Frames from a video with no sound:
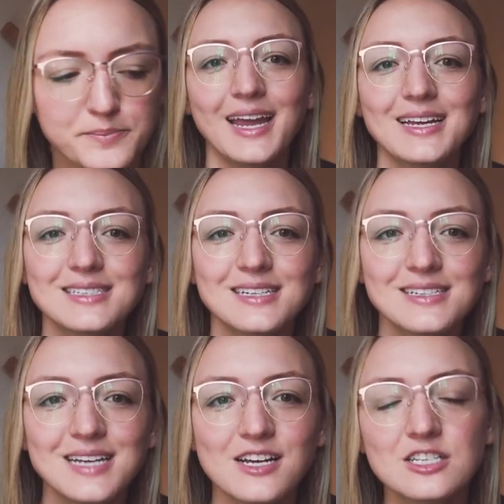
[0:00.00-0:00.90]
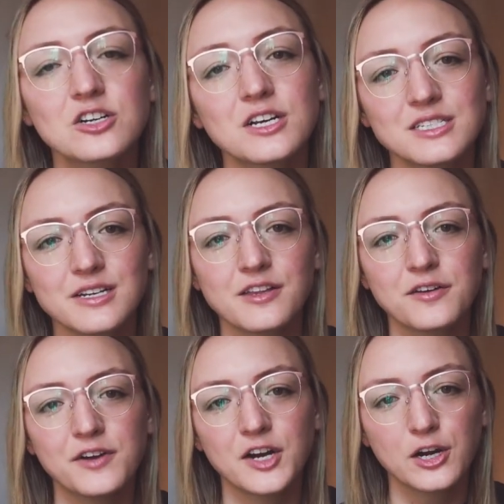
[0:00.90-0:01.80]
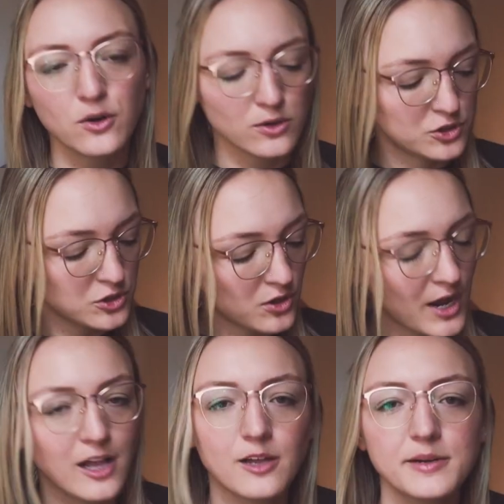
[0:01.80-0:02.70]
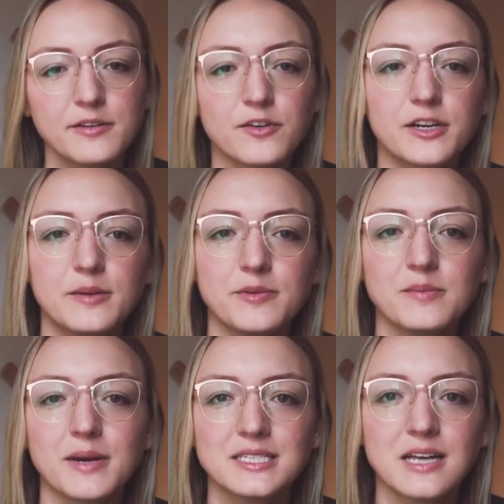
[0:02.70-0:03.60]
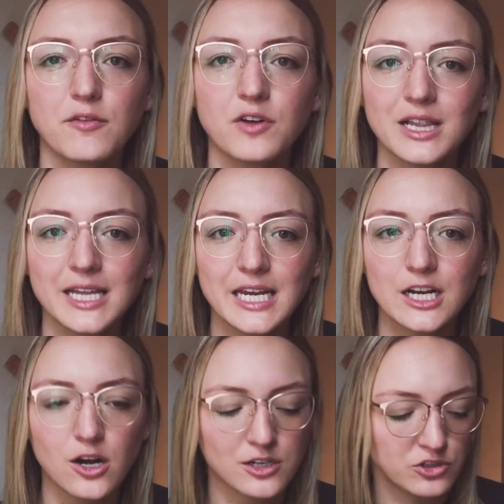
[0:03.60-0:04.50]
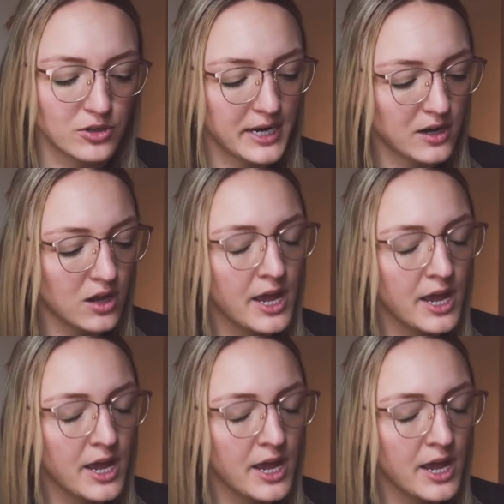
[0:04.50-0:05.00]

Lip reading: Hand sanitizer is another very crucial element for keeping myself clean on trail.